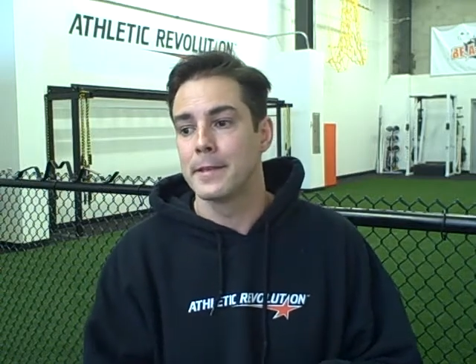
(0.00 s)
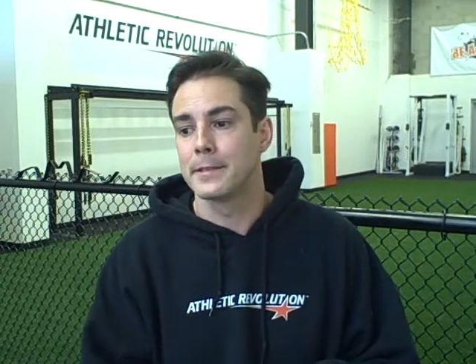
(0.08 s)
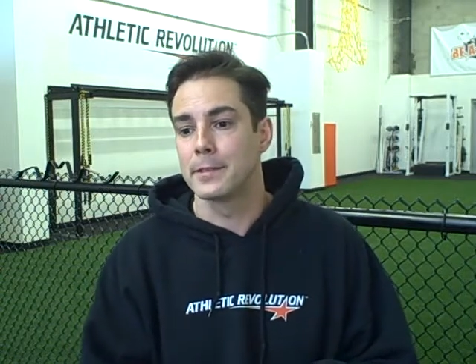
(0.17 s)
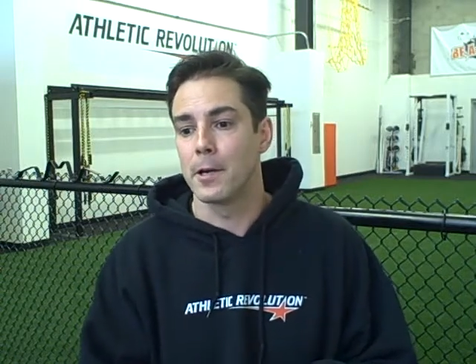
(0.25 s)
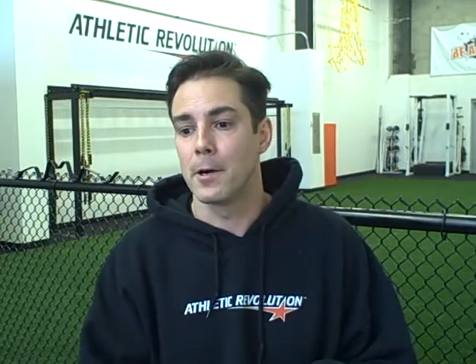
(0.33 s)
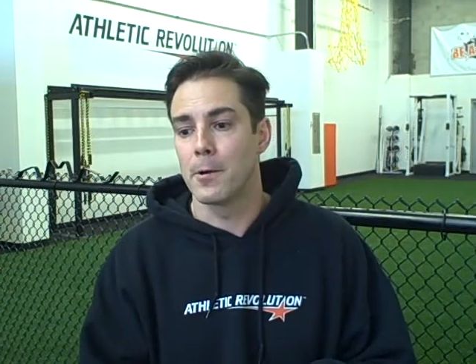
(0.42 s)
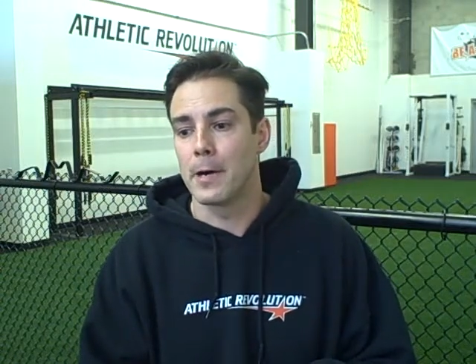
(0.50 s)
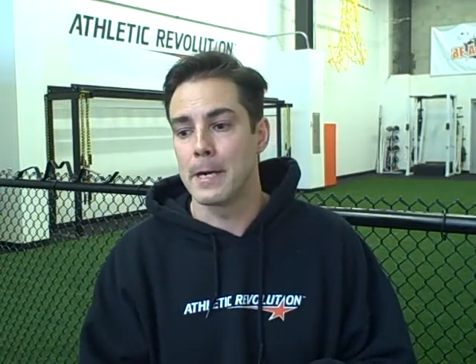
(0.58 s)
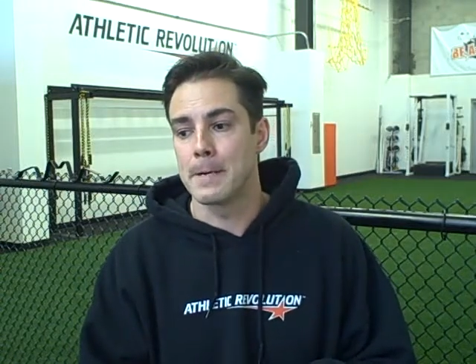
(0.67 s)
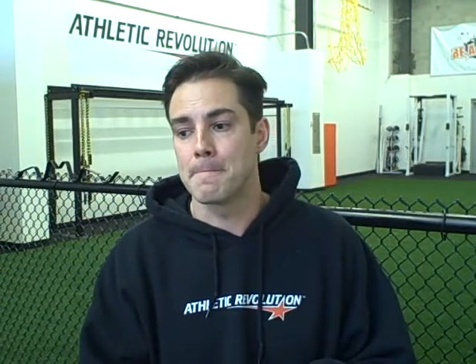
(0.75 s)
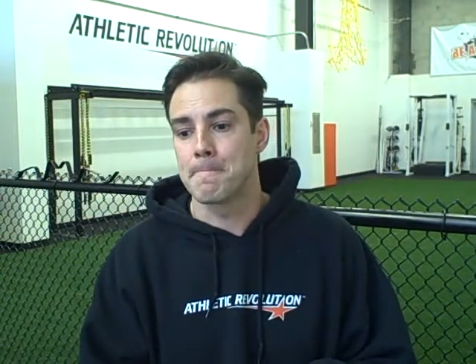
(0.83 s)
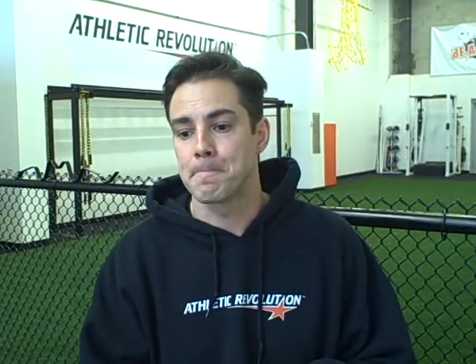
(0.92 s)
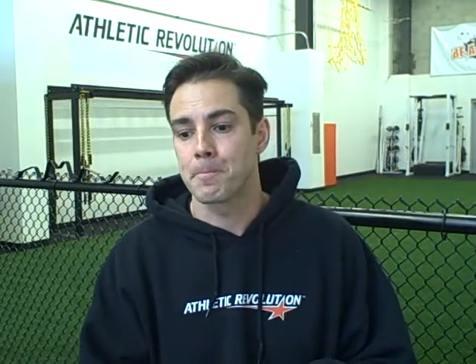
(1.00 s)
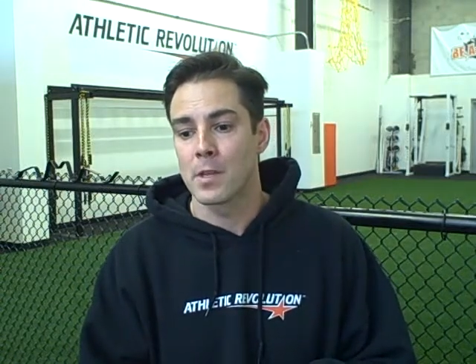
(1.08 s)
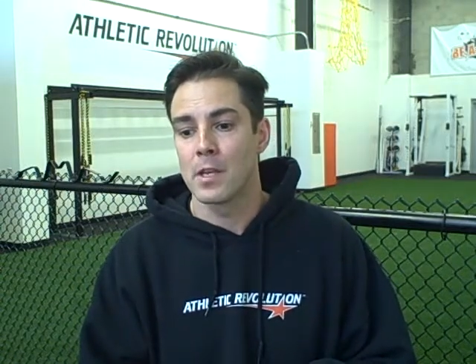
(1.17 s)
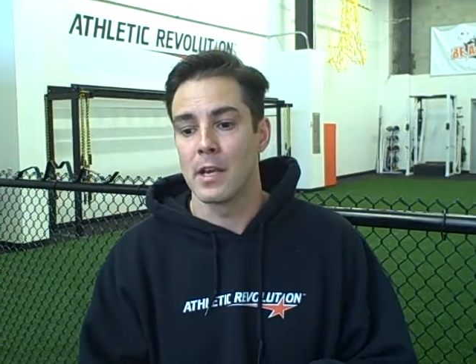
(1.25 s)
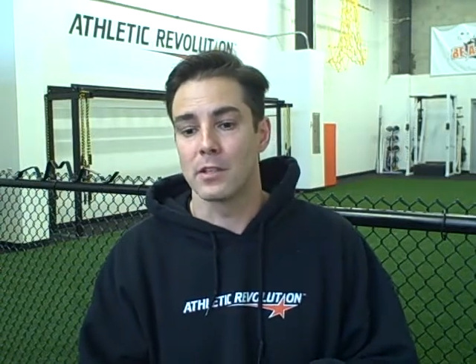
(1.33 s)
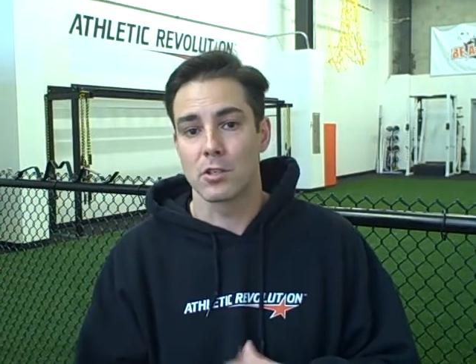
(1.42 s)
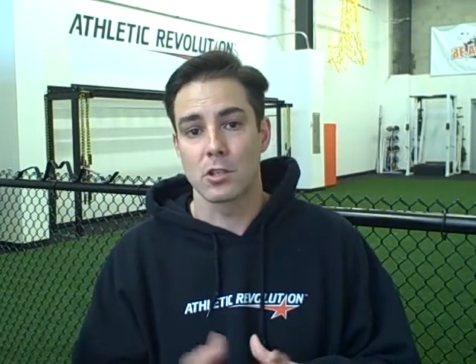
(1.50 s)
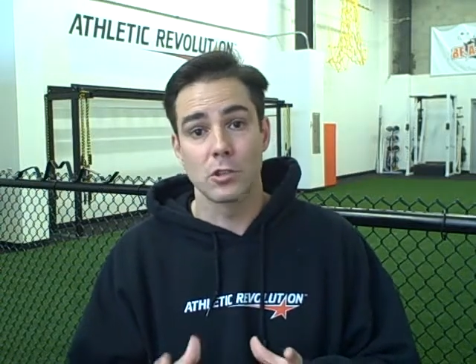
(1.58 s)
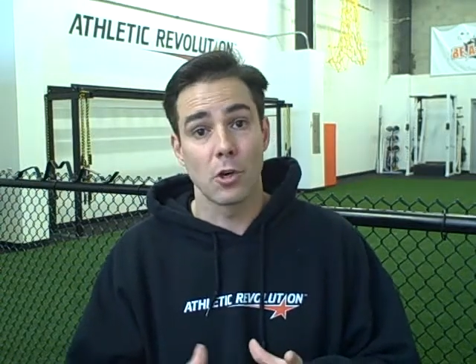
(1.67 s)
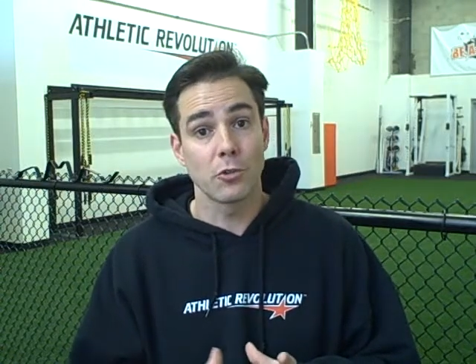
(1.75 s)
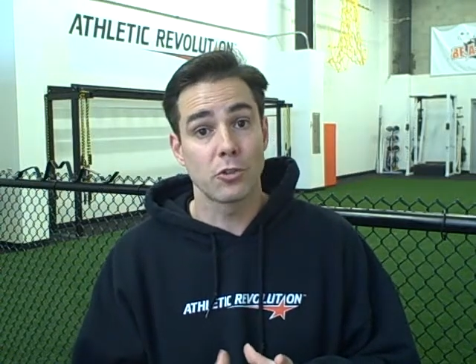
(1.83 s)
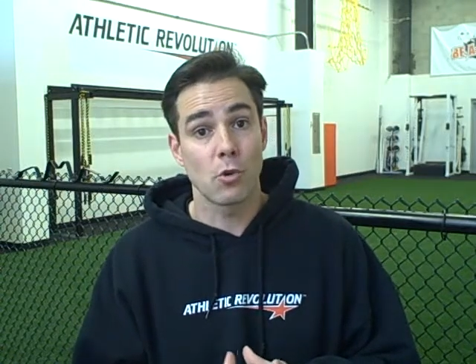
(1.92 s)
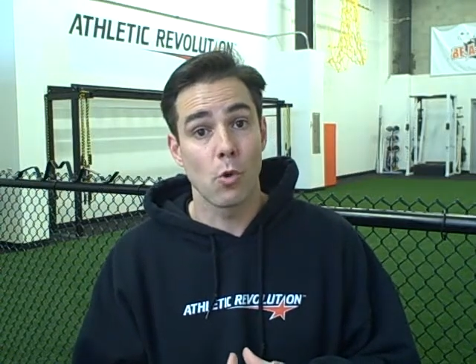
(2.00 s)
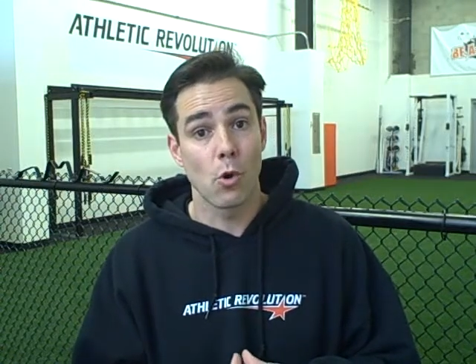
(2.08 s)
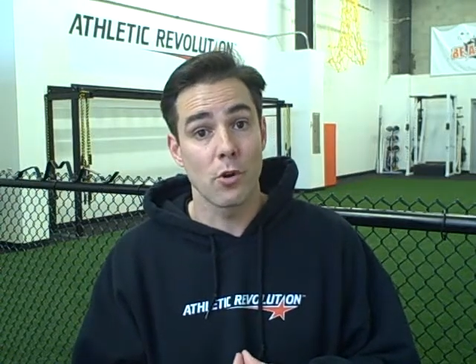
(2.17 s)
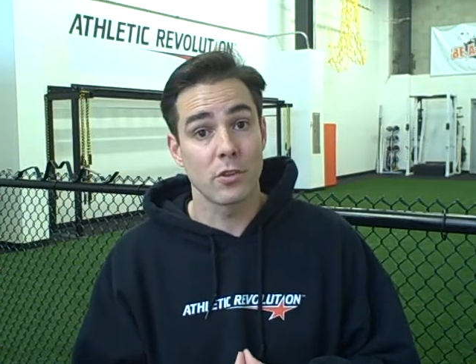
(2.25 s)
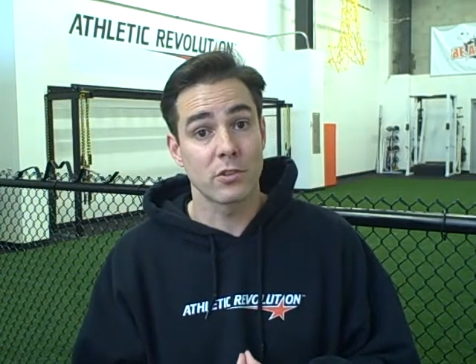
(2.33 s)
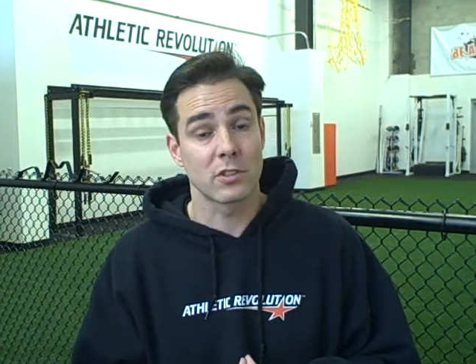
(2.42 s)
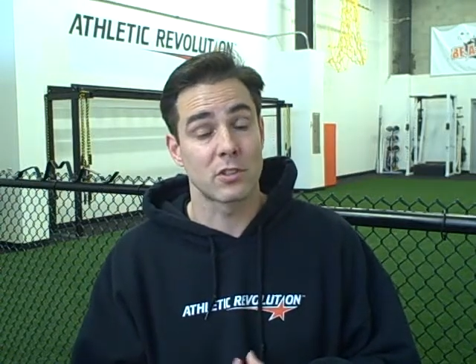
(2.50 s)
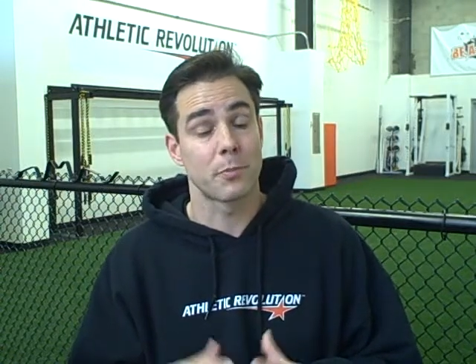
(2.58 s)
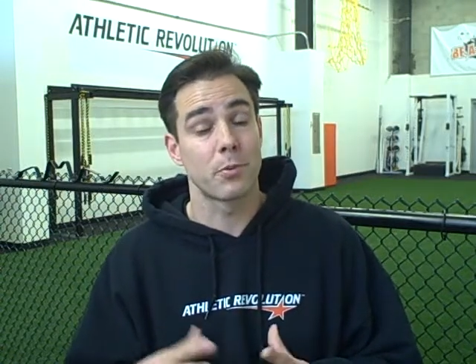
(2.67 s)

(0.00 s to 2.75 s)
So it's closed quarters. It's a